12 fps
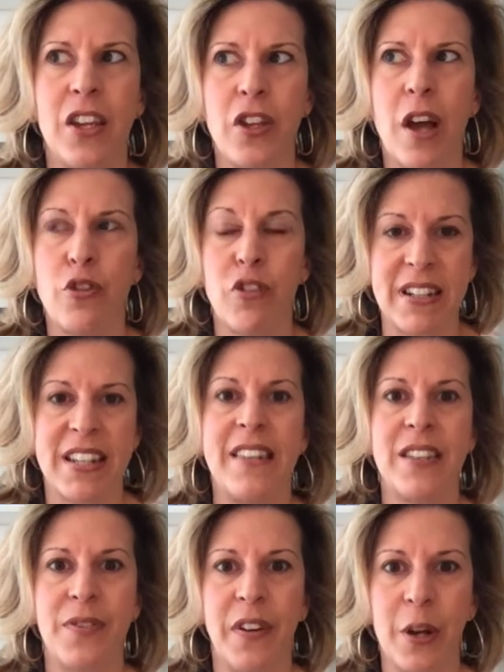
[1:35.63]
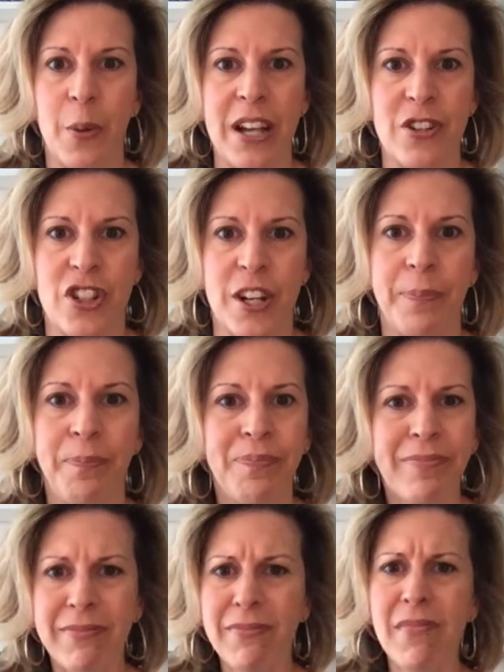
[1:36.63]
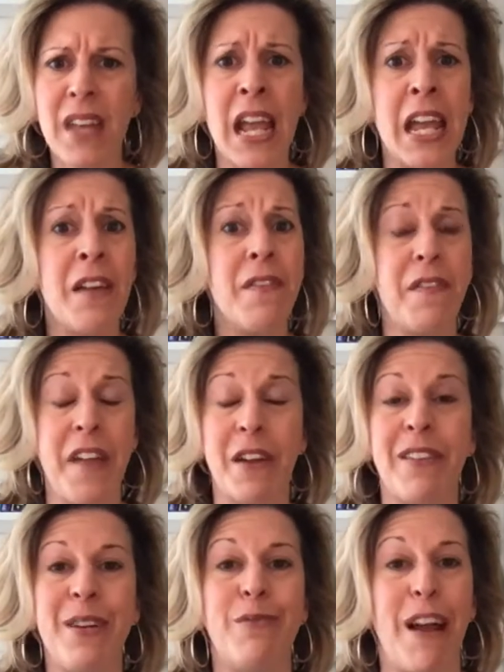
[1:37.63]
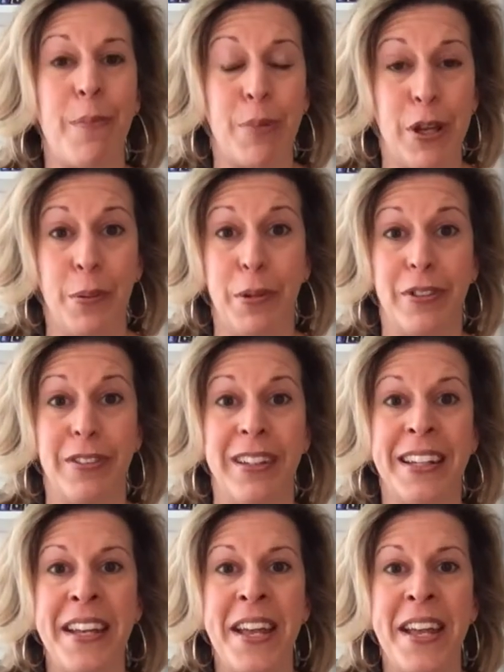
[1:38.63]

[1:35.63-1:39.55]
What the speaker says: addressing this very question in a very reputable